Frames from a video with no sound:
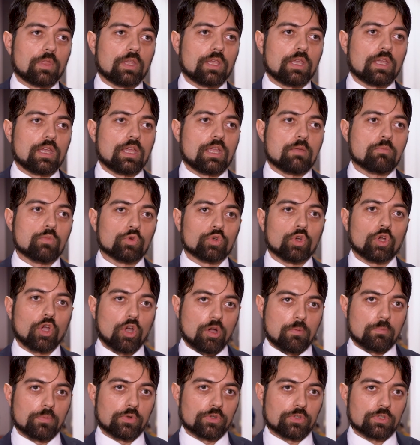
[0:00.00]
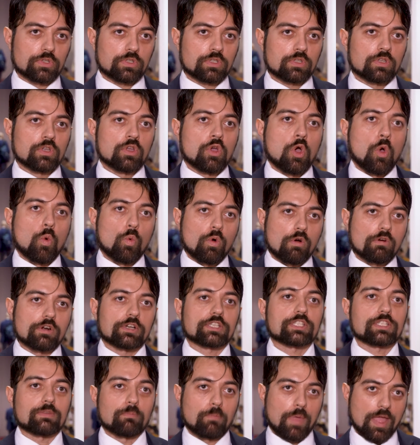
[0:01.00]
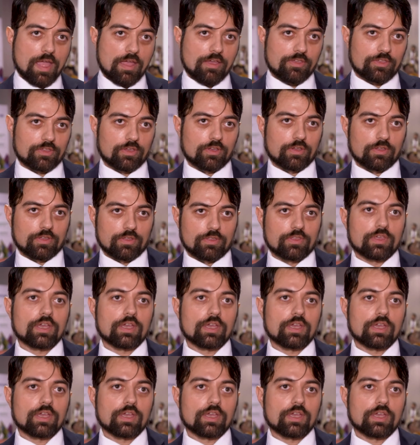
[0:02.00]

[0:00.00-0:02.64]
immunocombos works better